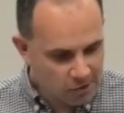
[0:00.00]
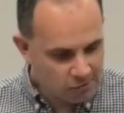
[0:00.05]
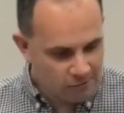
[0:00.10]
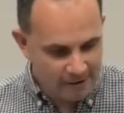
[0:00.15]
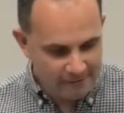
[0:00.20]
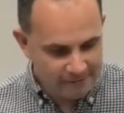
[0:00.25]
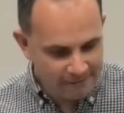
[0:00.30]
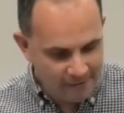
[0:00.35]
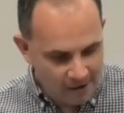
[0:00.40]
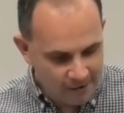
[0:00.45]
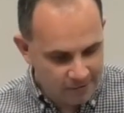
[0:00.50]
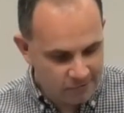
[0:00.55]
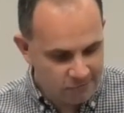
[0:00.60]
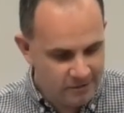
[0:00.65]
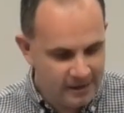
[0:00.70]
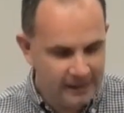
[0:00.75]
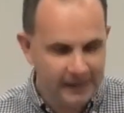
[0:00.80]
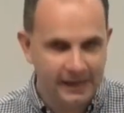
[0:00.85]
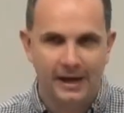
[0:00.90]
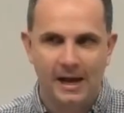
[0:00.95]
great fun
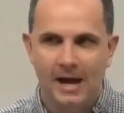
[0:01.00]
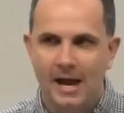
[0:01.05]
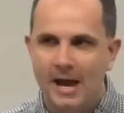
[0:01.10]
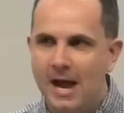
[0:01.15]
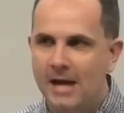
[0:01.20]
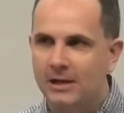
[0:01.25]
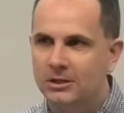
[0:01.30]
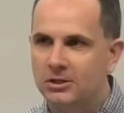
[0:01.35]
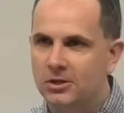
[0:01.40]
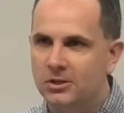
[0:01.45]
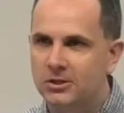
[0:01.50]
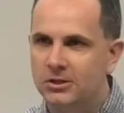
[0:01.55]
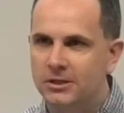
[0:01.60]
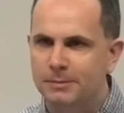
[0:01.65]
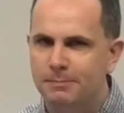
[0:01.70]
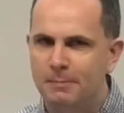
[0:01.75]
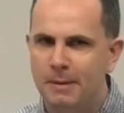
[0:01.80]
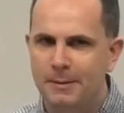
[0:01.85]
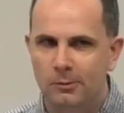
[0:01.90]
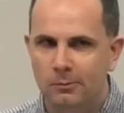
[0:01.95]
reading Exodus.
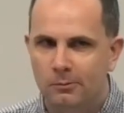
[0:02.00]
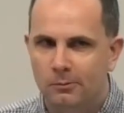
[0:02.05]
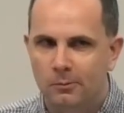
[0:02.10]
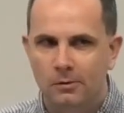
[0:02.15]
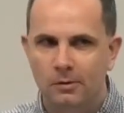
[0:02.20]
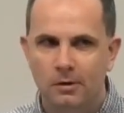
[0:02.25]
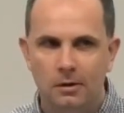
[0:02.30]
It's maybe...